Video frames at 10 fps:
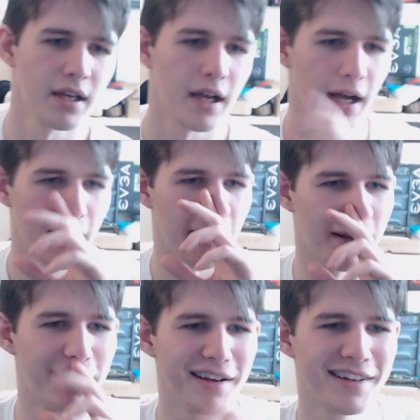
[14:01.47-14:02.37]

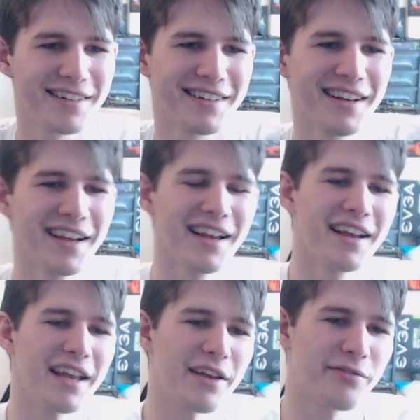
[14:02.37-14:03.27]
But
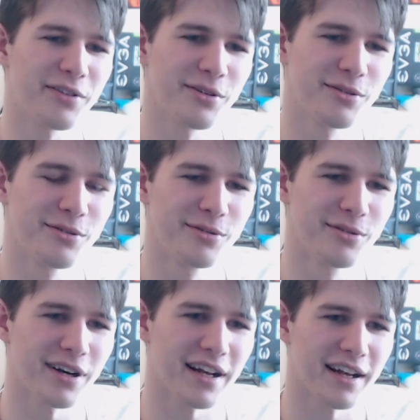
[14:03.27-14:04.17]
if
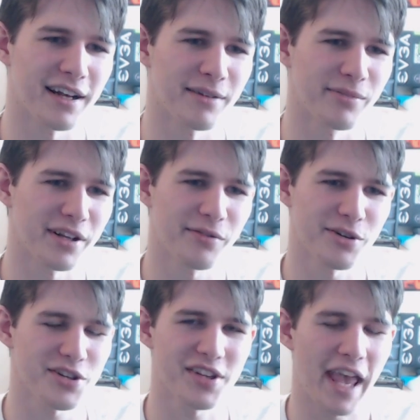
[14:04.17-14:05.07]

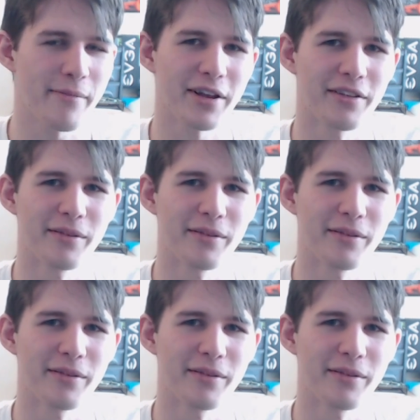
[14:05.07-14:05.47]
you're just gaming on the